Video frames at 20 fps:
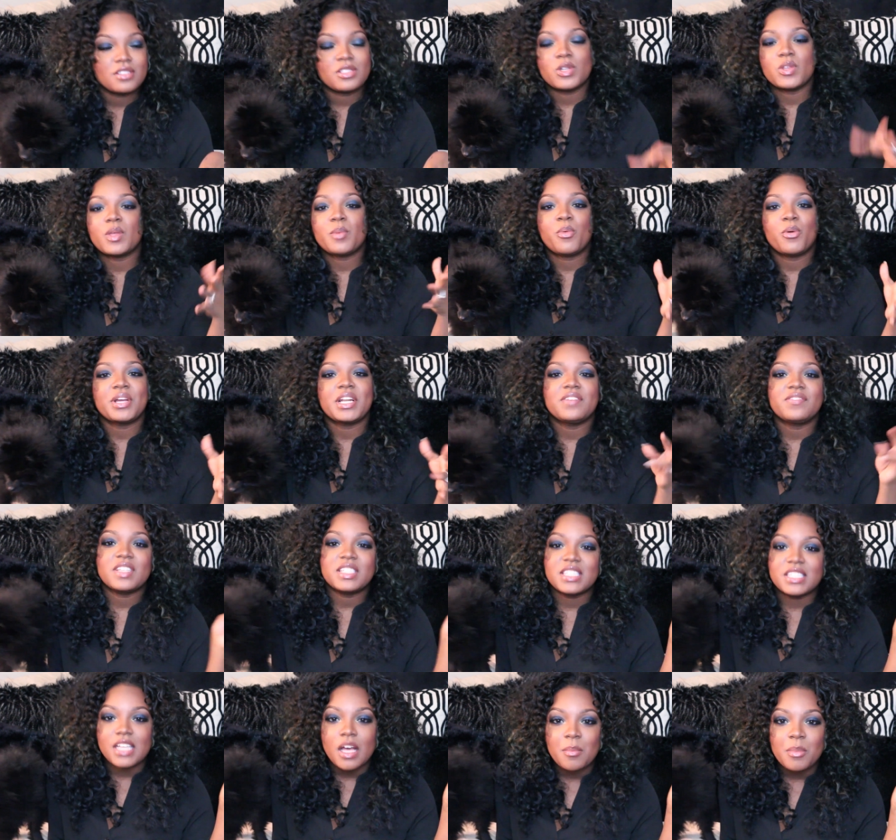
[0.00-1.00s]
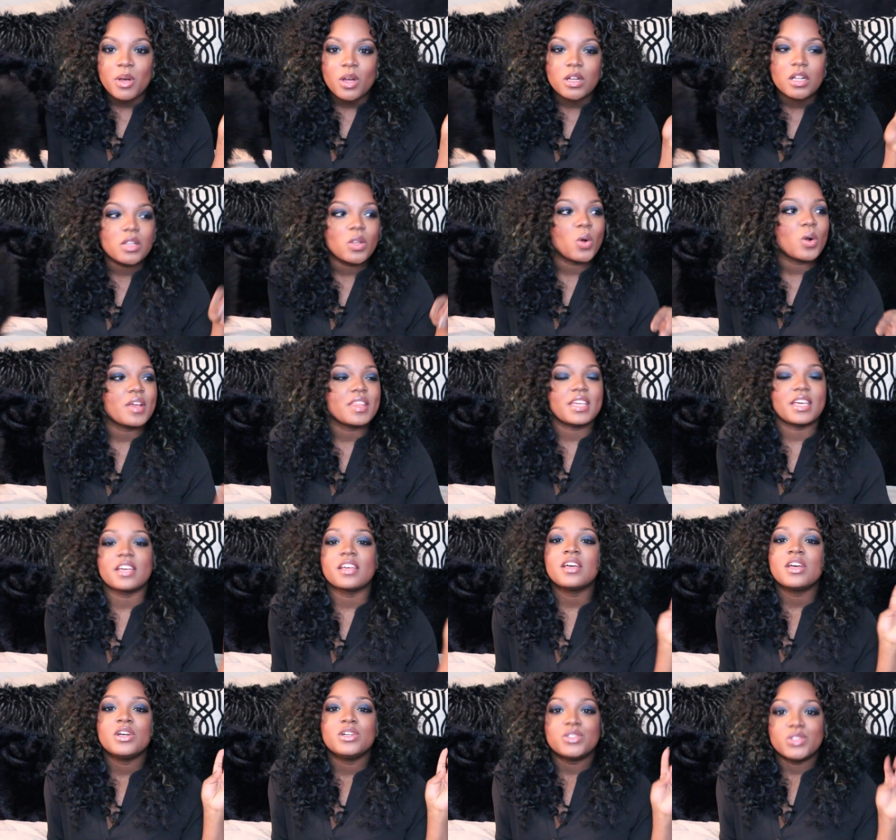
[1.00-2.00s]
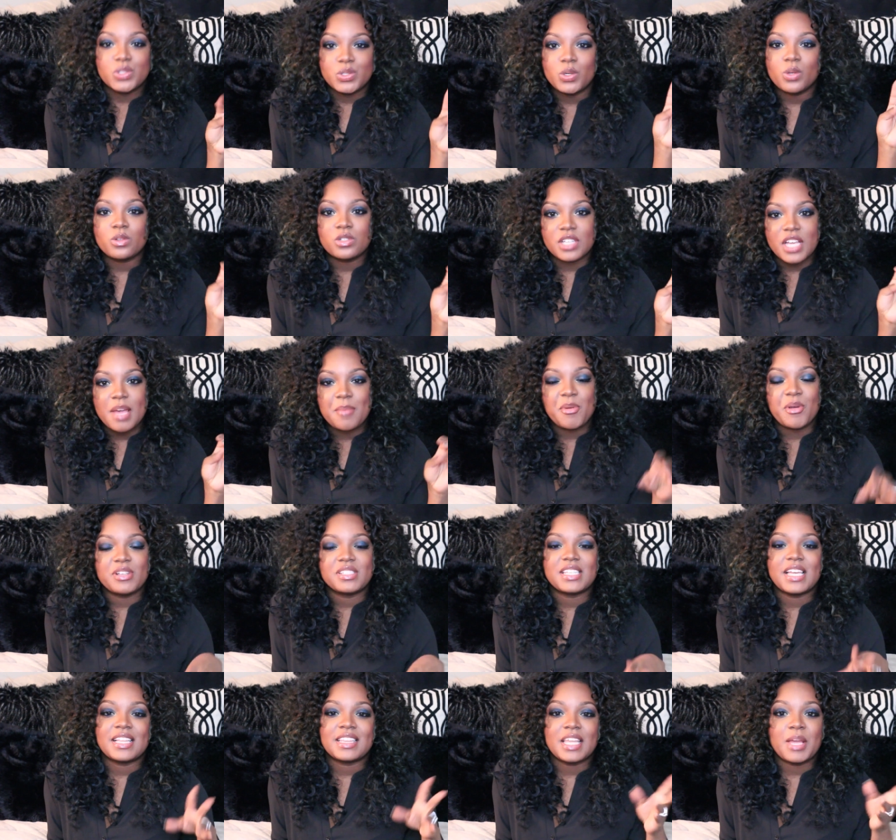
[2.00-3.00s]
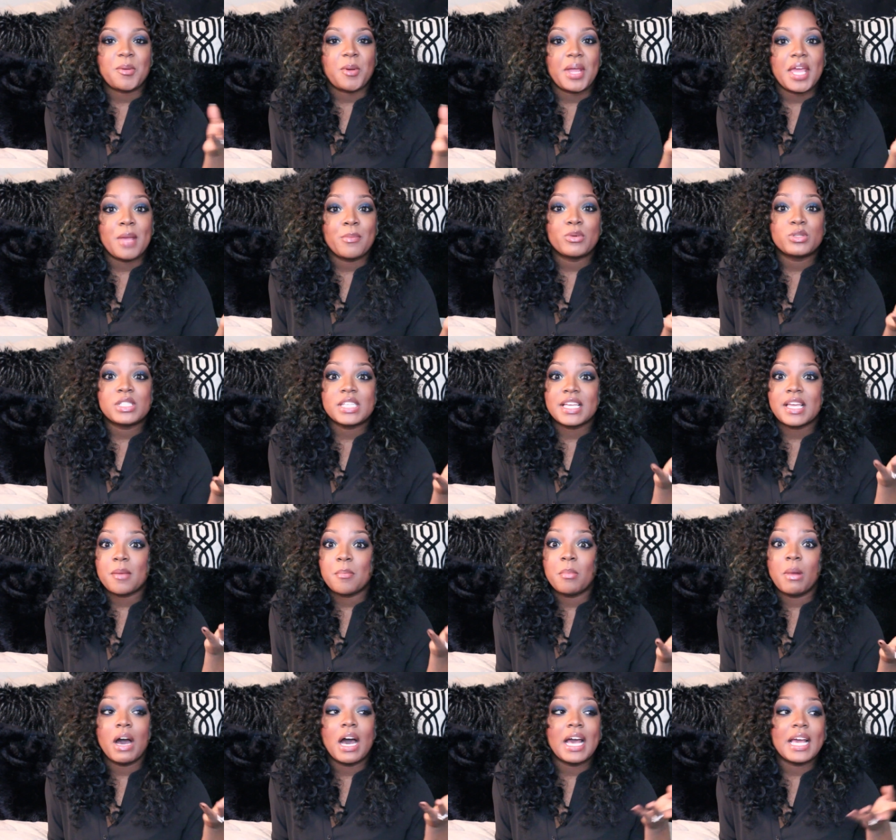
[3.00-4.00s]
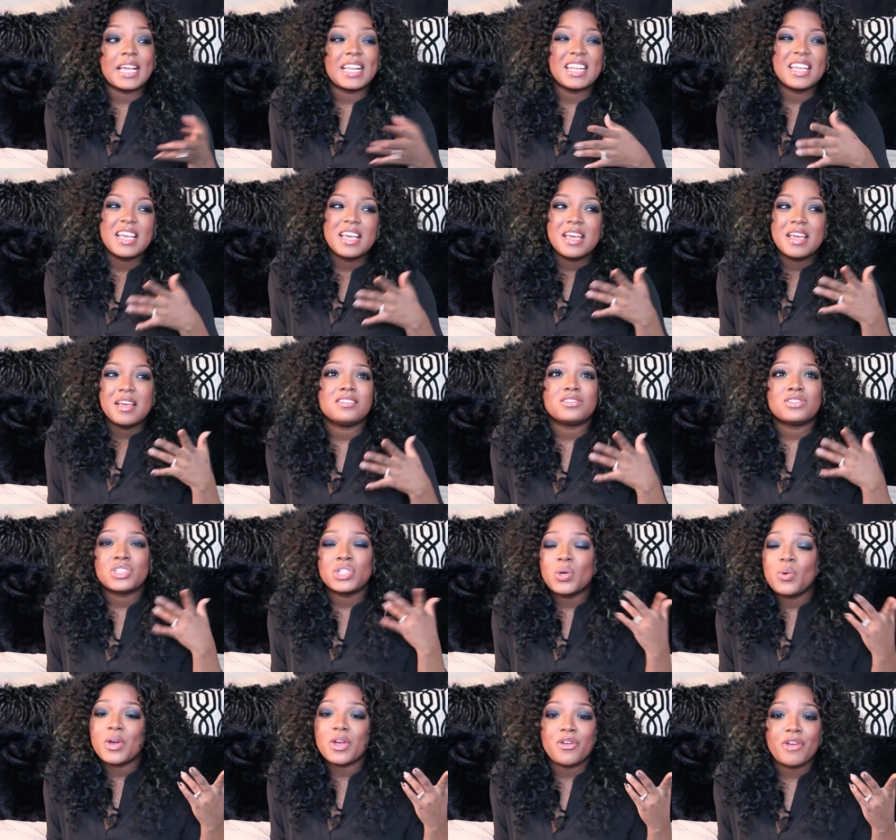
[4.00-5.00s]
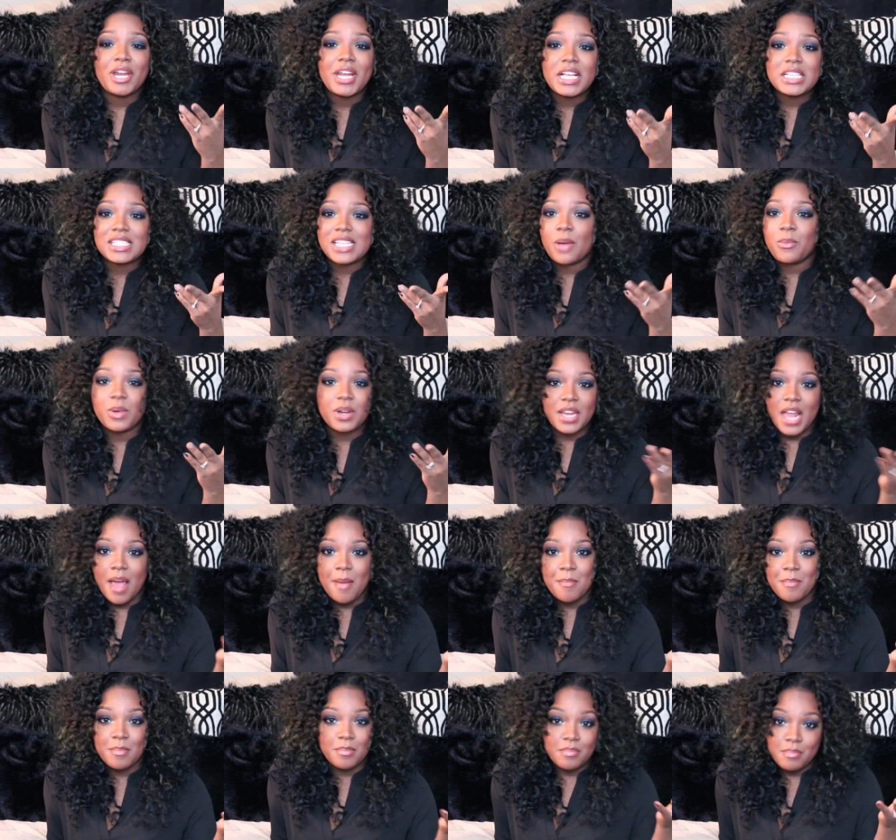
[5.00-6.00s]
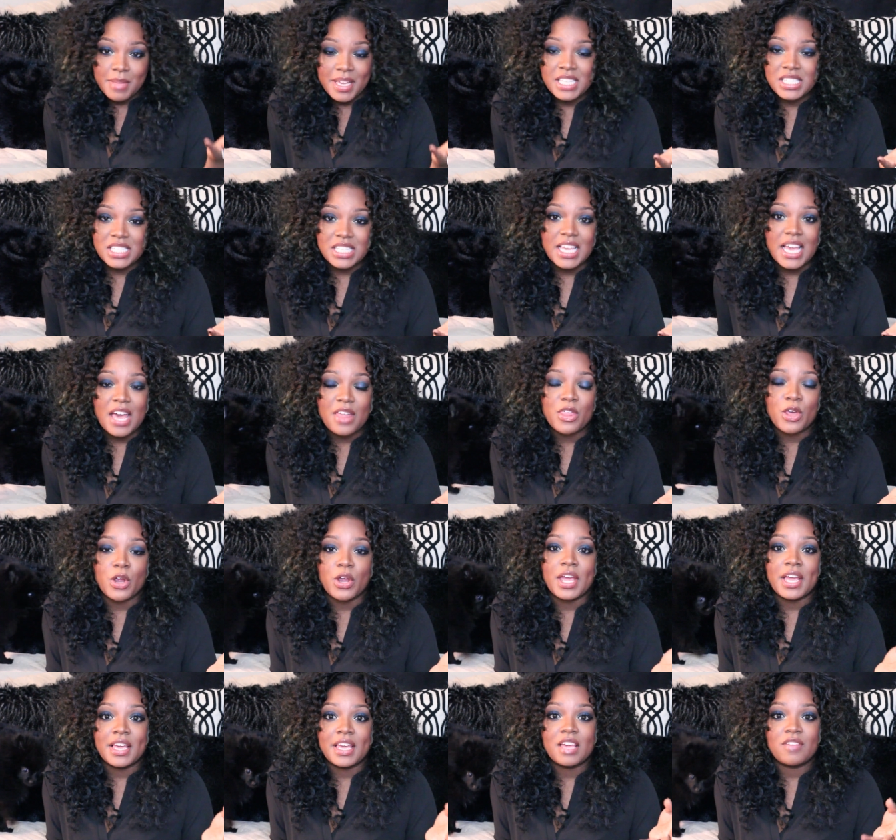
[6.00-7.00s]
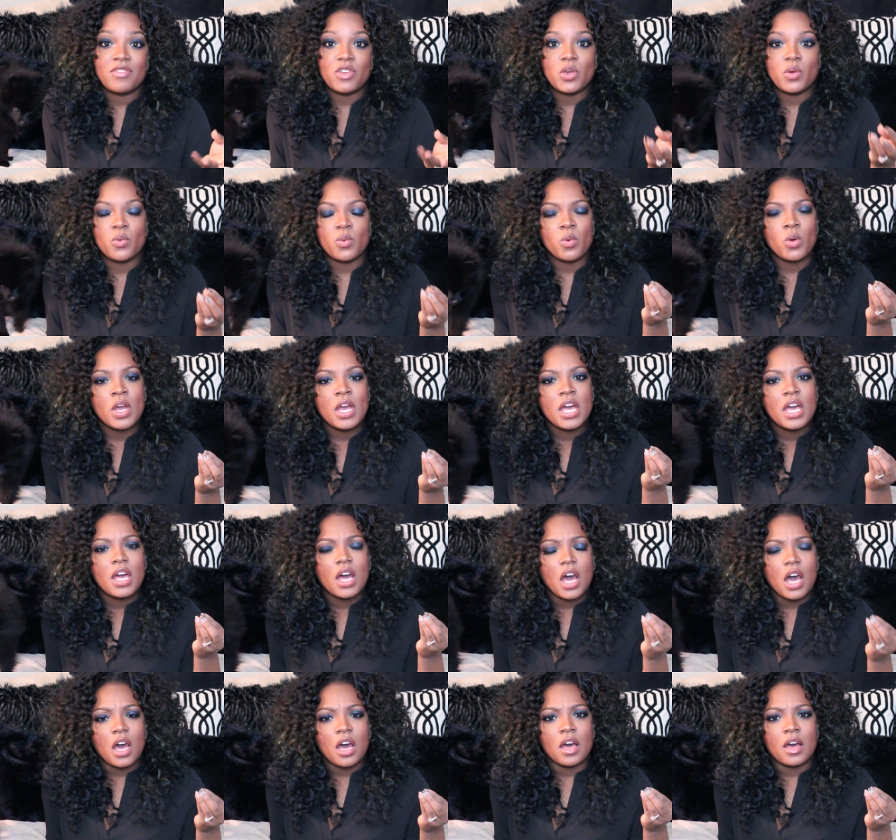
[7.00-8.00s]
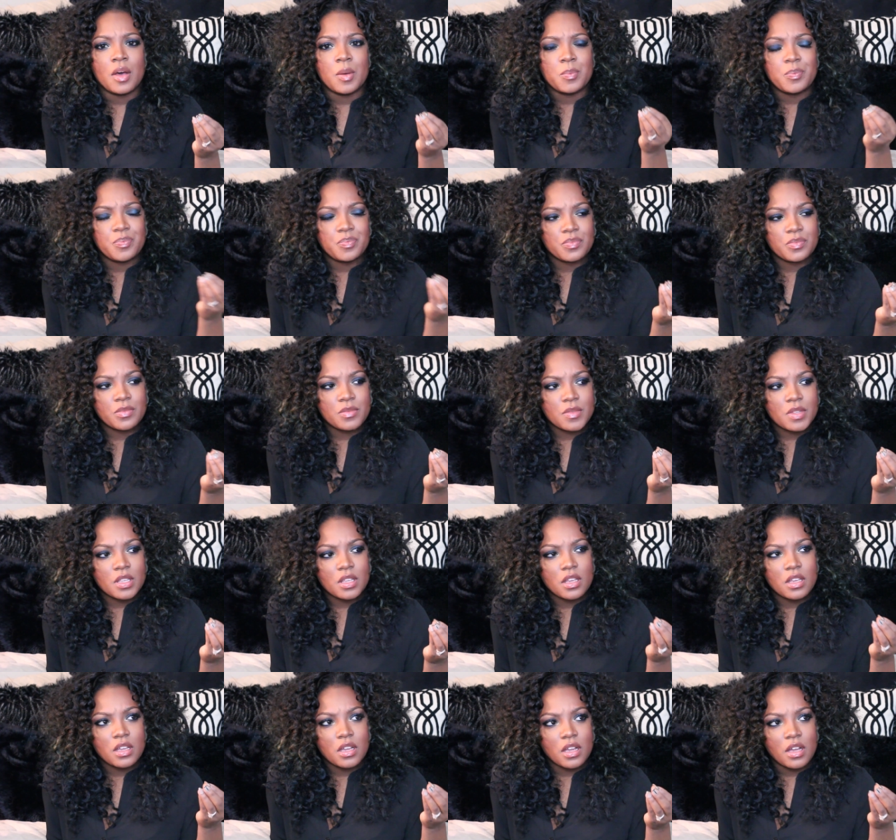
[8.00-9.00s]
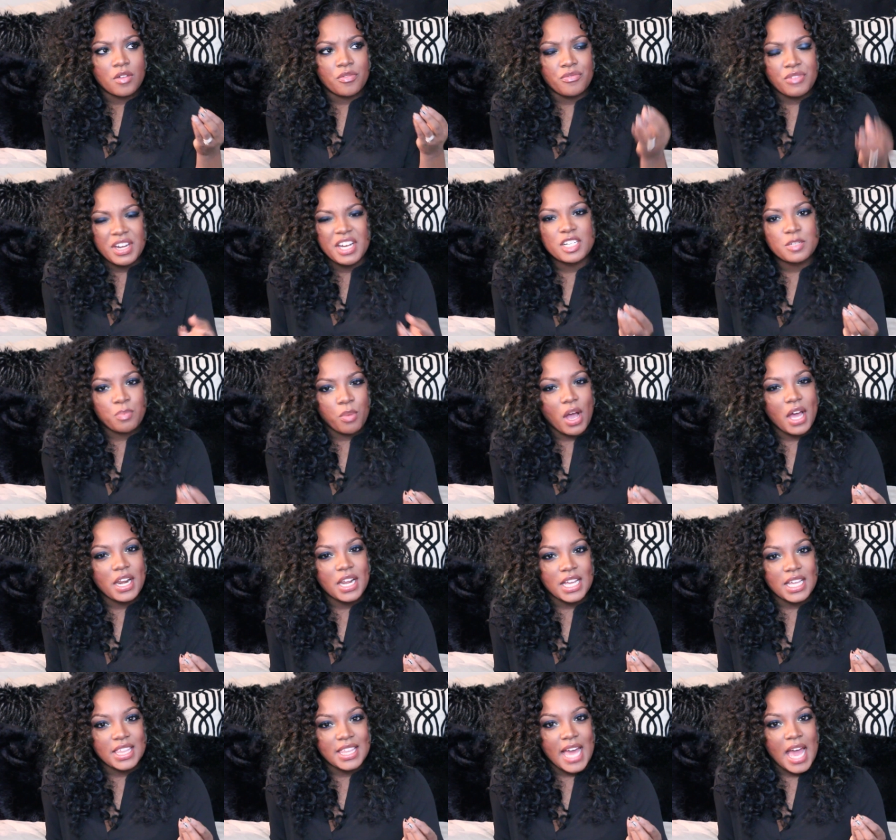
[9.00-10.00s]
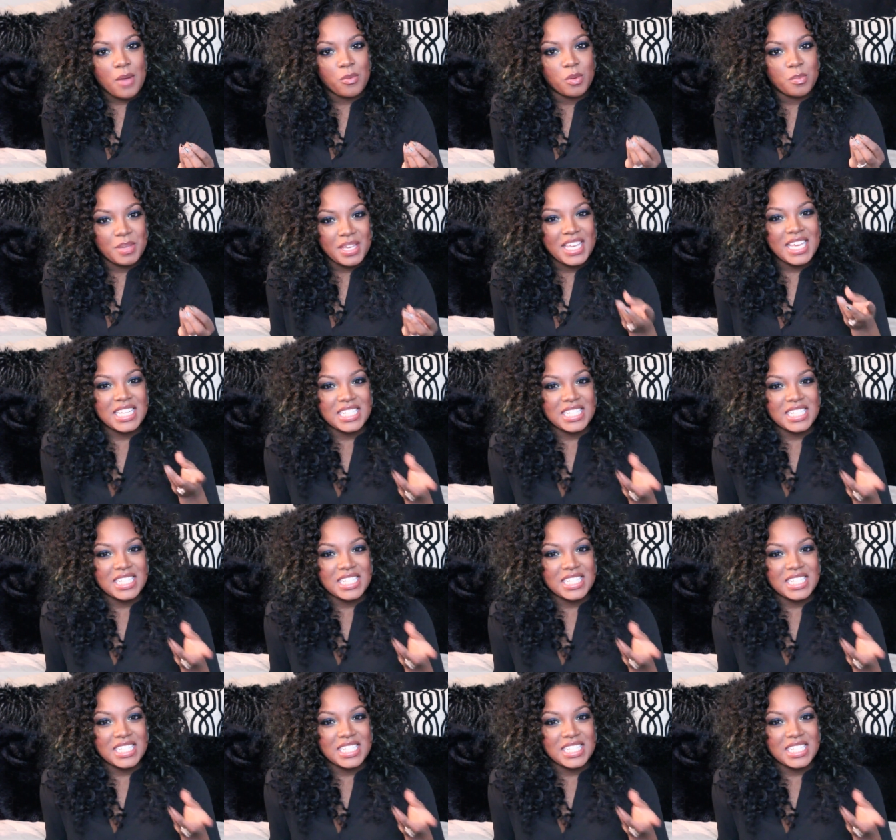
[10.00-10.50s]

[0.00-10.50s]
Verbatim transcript: So the point of the double or the dual chamber is that they were able to combine two ingredients that would not mix together and give you a, a finished product that would be